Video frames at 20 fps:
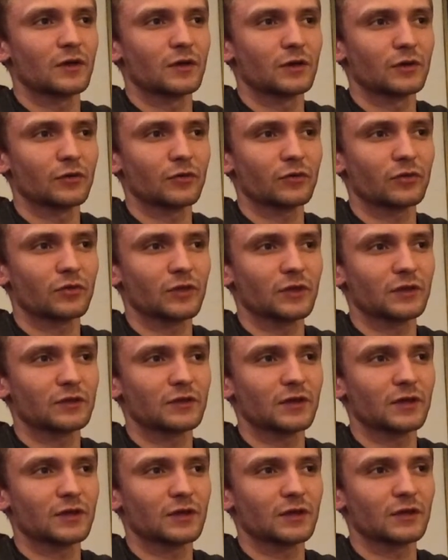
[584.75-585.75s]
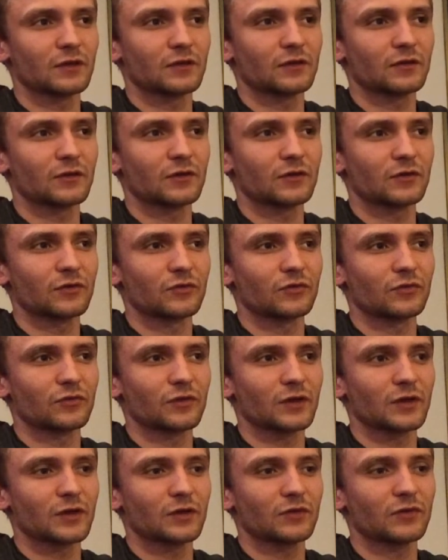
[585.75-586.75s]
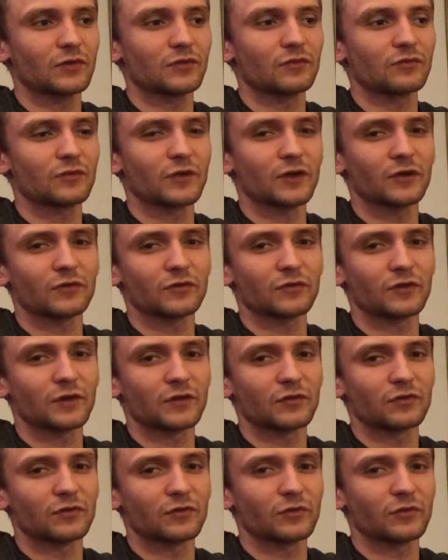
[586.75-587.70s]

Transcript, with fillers: You don't think that either, because like it's like Las Vegas.